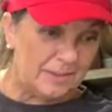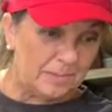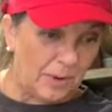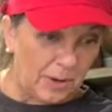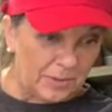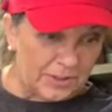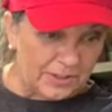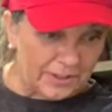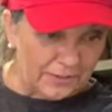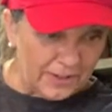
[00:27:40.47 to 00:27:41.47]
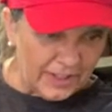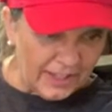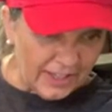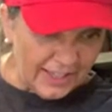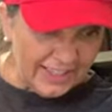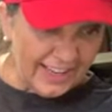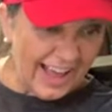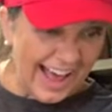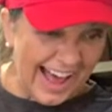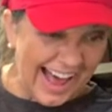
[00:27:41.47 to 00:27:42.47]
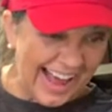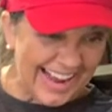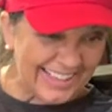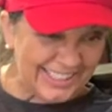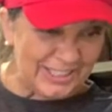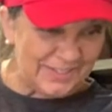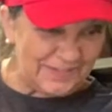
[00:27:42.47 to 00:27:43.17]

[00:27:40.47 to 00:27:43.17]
Barbara Griffin, hi, good